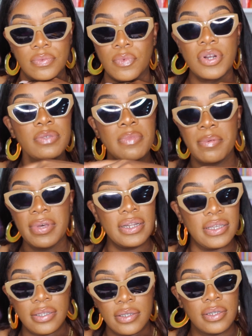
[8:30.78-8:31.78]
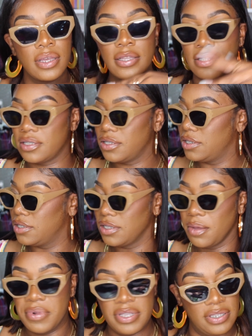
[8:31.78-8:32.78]
Where's my money?
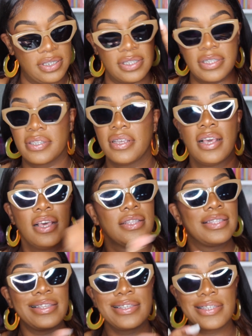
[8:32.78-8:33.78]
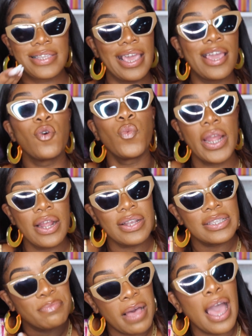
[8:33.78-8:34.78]
Somebody's just, they're just saying, where
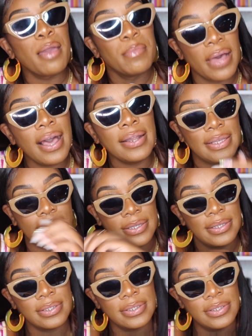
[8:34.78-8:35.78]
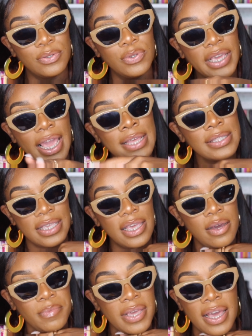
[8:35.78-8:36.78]
is my money? You can't
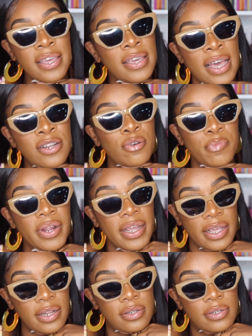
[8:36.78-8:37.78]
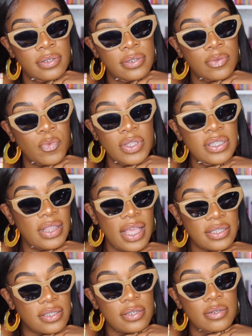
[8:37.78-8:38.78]
tell me I ain't got no bread with these
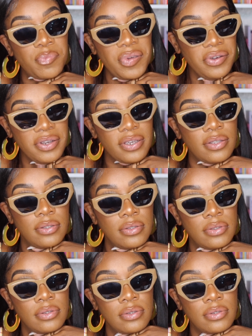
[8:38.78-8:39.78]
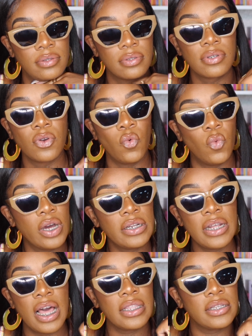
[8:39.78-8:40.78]
glasses on, period.
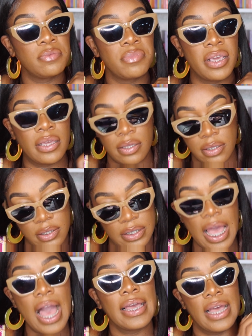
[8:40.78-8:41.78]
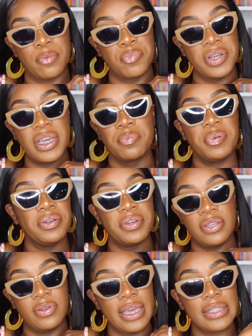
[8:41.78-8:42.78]
$1 in the bank. I got bread,
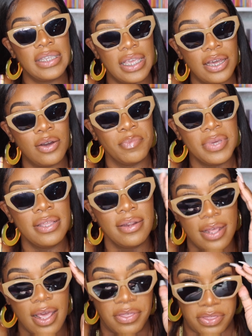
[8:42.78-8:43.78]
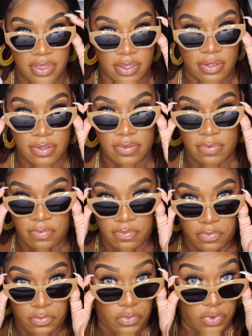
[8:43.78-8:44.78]
period. You can't tell me nothing.
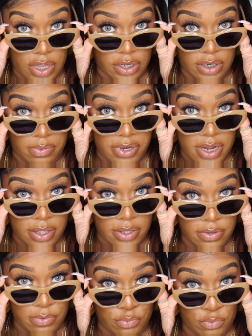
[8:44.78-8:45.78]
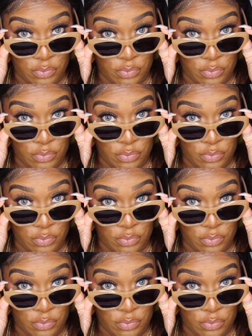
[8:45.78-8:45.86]
Can't tell me nothing.